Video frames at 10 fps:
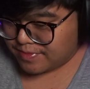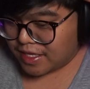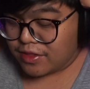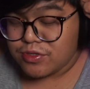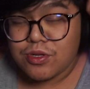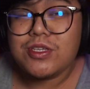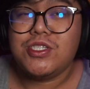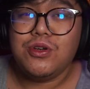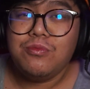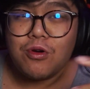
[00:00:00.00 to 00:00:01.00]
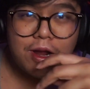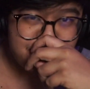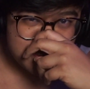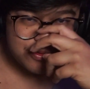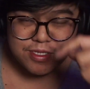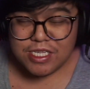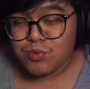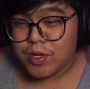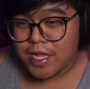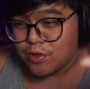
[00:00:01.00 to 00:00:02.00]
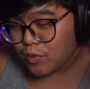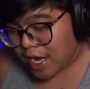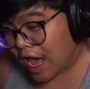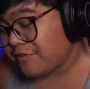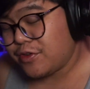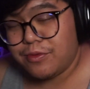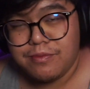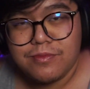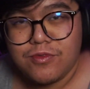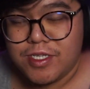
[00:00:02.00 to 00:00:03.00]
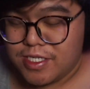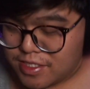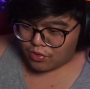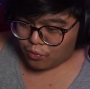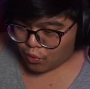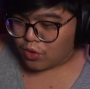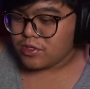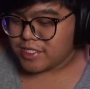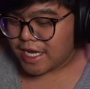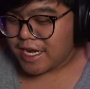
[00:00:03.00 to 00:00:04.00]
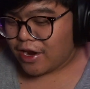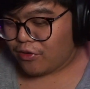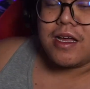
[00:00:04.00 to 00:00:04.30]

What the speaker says: And there's only two more episodes, this one and the one after, which is World's End Harem.